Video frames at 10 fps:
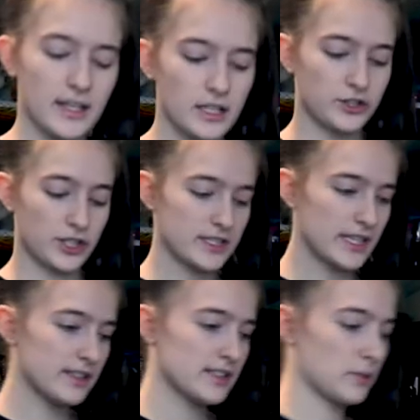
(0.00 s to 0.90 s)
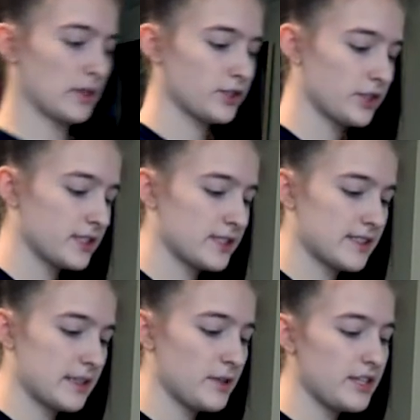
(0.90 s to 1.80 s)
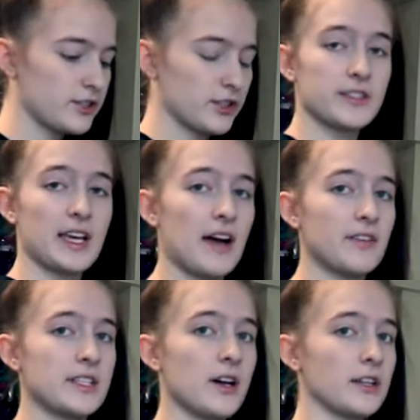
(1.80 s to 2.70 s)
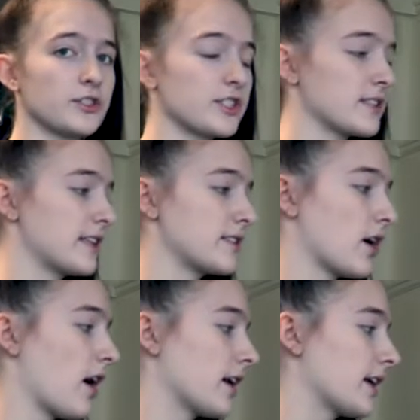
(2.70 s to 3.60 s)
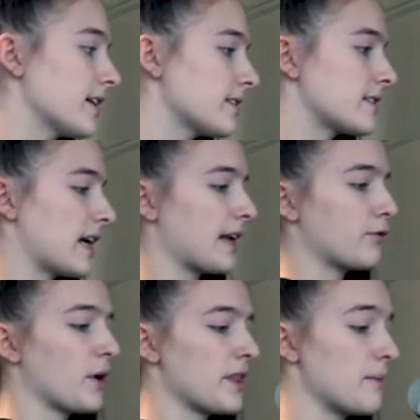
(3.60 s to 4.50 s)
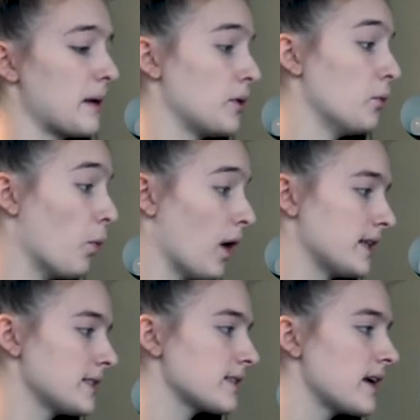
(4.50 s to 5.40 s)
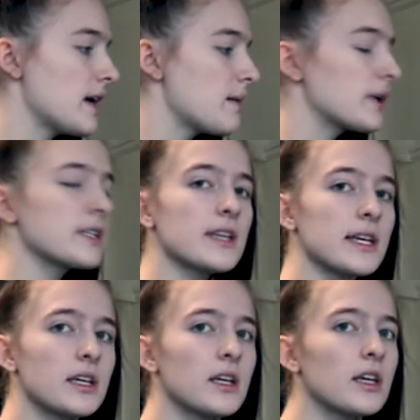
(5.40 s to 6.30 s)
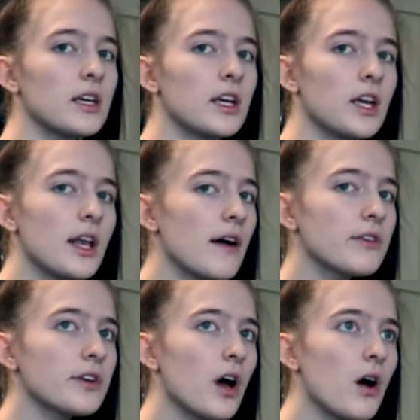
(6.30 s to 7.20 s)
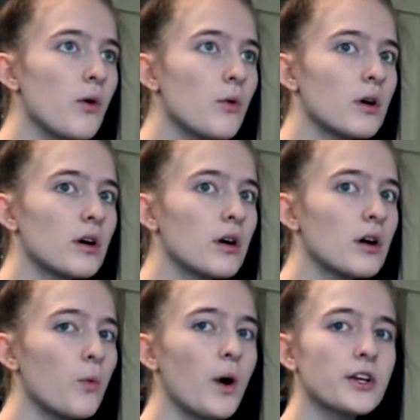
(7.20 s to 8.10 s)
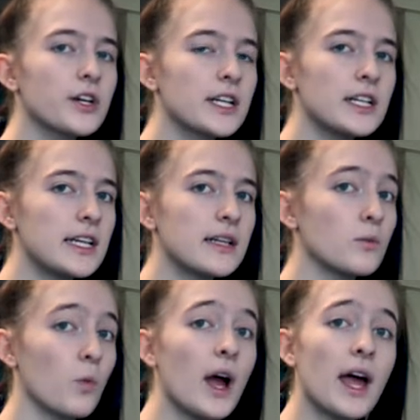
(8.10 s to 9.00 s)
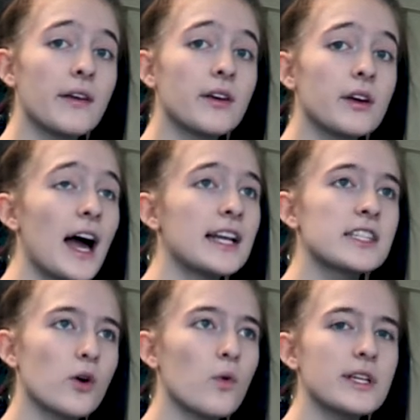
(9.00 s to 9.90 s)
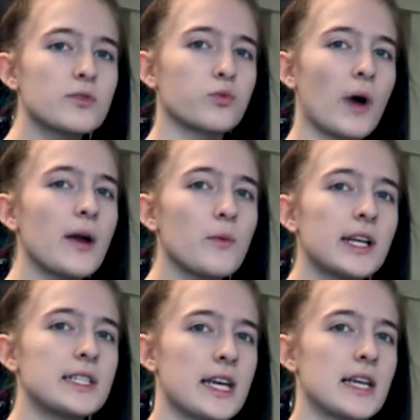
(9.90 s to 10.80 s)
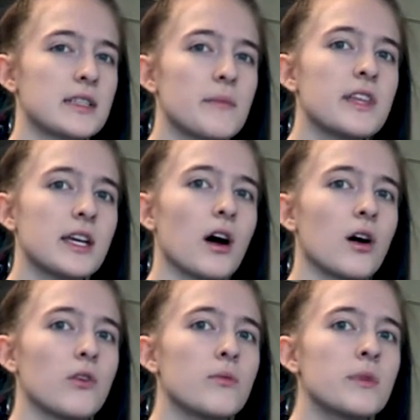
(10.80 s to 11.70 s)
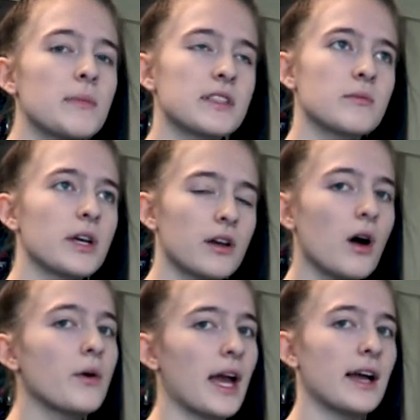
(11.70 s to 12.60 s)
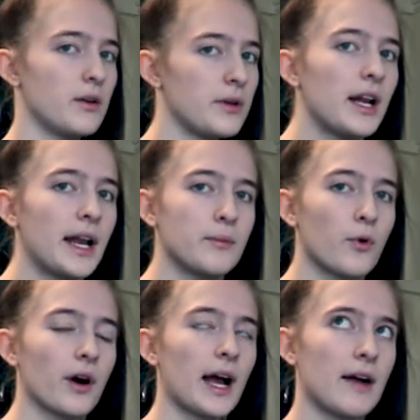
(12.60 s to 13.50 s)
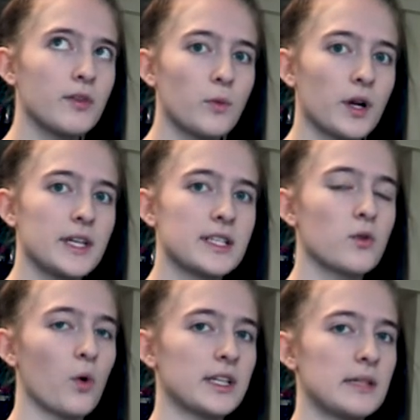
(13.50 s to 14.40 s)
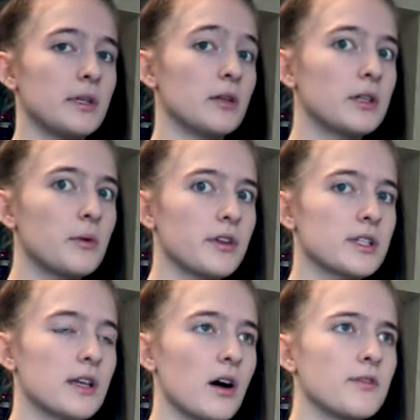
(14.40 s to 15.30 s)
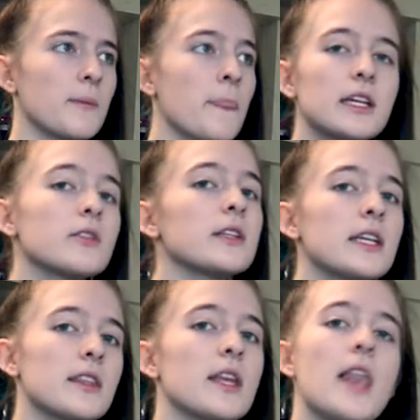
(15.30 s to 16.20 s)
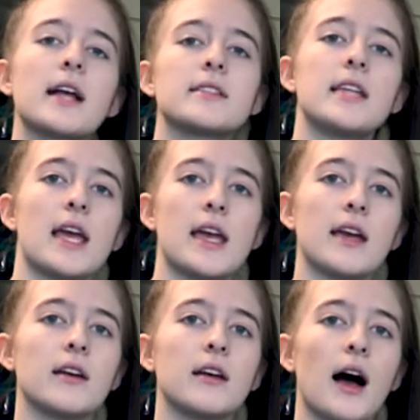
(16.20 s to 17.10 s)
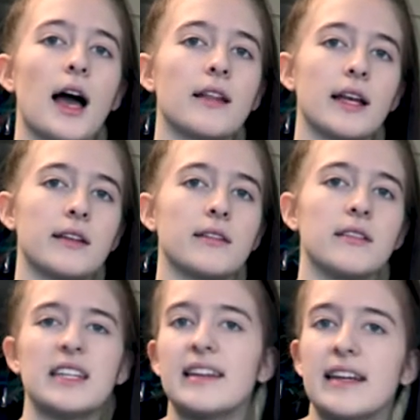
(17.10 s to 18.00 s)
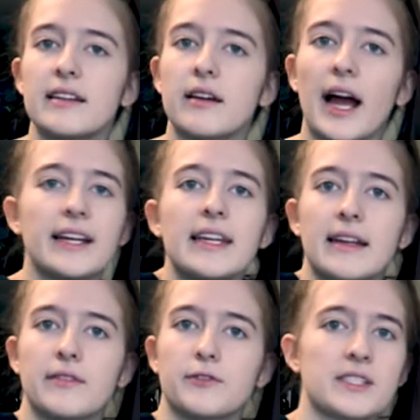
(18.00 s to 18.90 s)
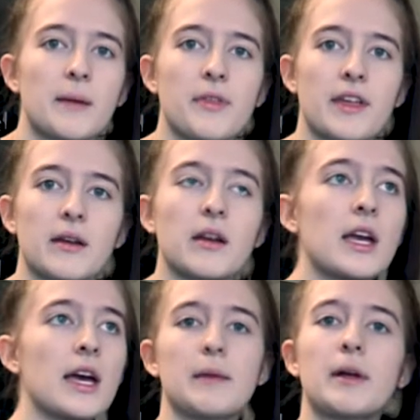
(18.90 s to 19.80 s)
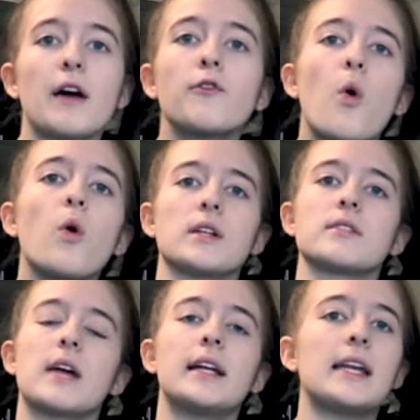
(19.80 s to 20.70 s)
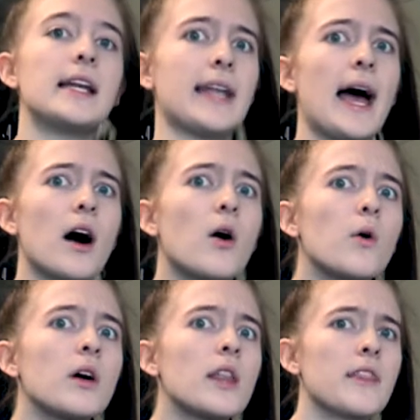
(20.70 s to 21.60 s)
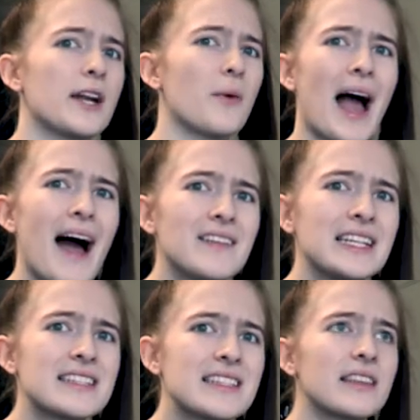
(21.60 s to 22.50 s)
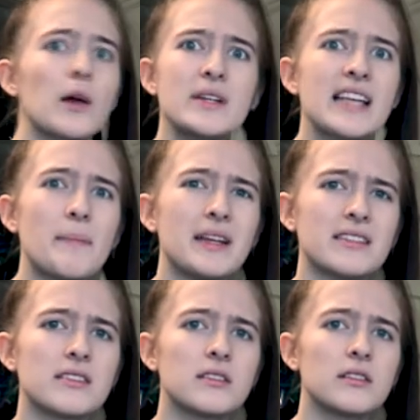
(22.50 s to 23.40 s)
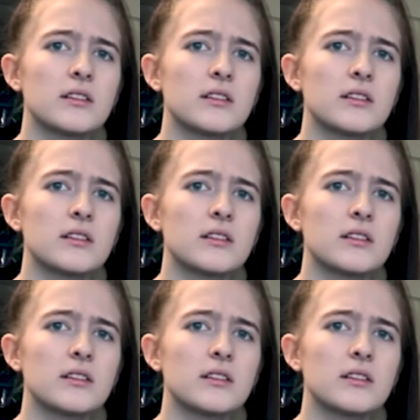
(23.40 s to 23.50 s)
And just like the sweatshirts, some of these shirts I haven't touched since August, and I've worn them maybe once, but it's like, you never know what you're gonna need and when. And it's always right when I take something home, because I'm like, okay, I don't need it anymore, I haven't worn this, Courtney, be real with yourself. Literally the next day, I like need it, I need it for something. And I'm like, of course, I need it now, but I don't have it. That always happens.